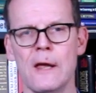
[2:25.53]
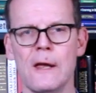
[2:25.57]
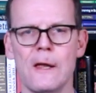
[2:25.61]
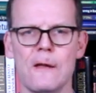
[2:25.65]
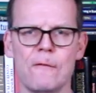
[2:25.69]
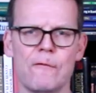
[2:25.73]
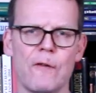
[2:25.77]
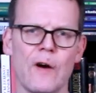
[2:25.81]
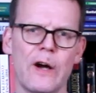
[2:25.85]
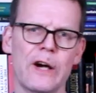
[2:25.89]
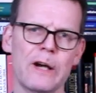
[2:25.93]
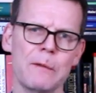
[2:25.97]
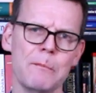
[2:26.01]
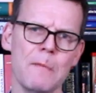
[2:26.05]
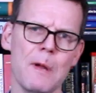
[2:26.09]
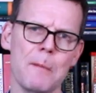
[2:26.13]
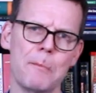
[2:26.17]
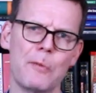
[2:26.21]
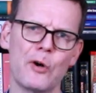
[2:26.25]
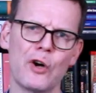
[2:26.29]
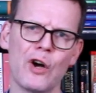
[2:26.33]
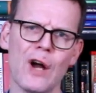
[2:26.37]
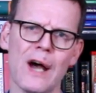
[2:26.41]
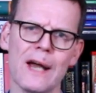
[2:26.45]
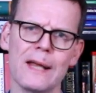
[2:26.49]
If I
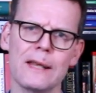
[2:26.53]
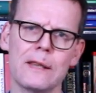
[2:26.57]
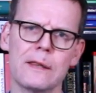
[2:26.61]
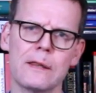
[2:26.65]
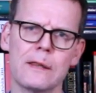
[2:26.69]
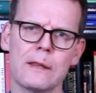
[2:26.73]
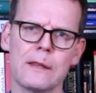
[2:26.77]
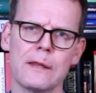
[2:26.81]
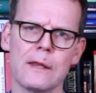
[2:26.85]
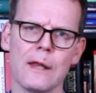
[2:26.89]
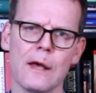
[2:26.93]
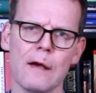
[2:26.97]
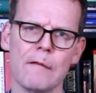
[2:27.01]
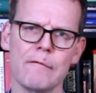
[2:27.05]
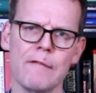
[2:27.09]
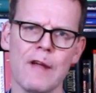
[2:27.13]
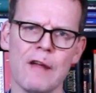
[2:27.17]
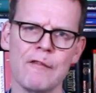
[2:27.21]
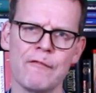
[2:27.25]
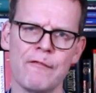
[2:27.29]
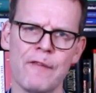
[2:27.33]
remember right, they